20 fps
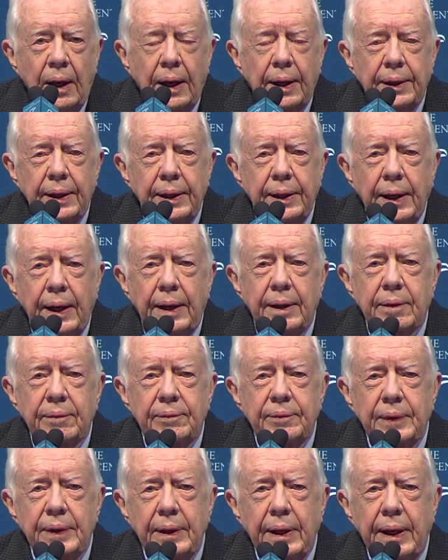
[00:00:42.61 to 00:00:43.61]
And they had a
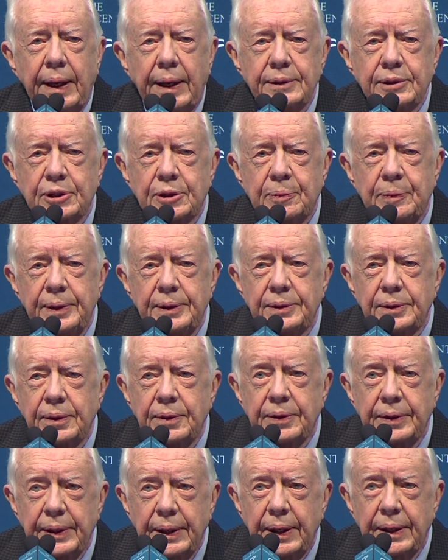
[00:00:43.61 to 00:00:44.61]
very high
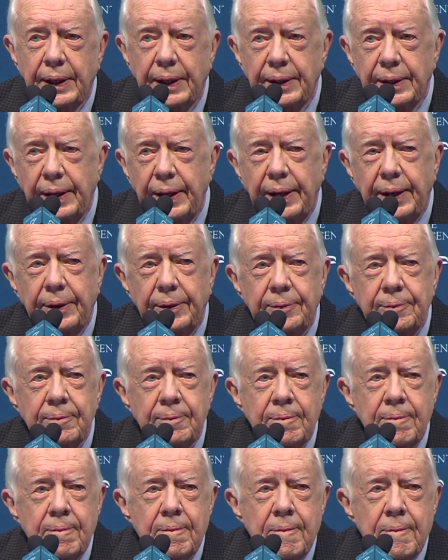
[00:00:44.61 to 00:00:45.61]
suspicion then and now
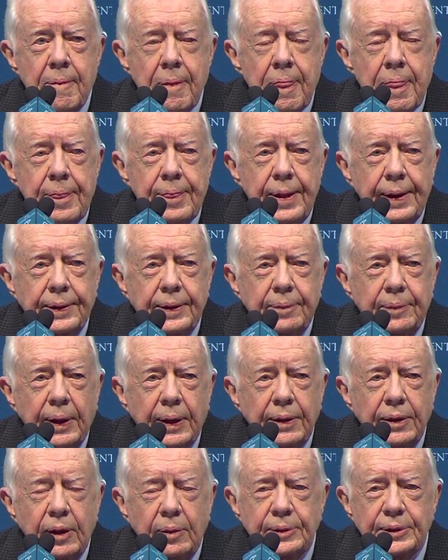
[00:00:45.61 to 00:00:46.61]
that the
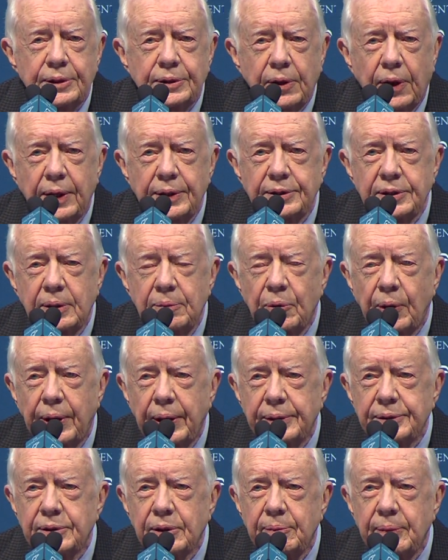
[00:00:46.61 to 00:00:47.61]
melanoma started somewhere
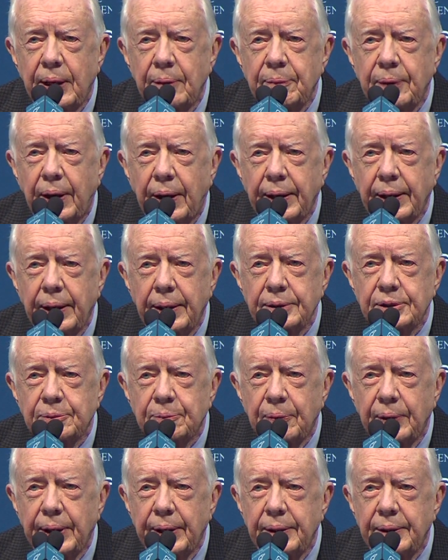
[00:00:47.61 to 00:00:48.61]
else on my body and
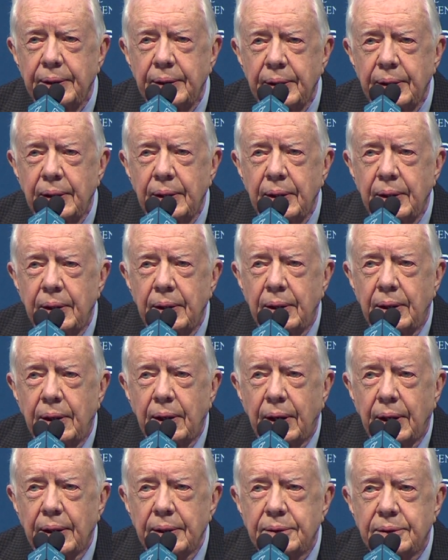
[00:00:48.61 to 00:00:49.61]
spread
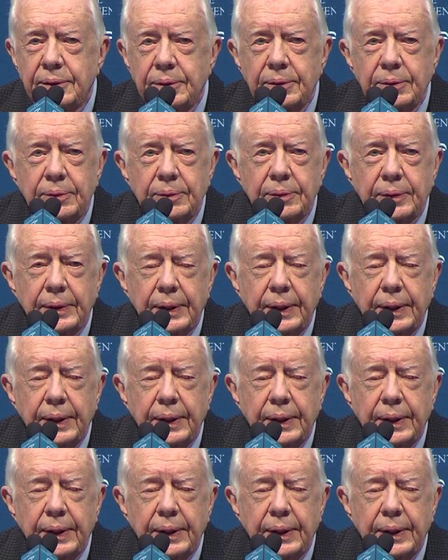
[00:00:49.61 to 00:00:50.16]
uh, to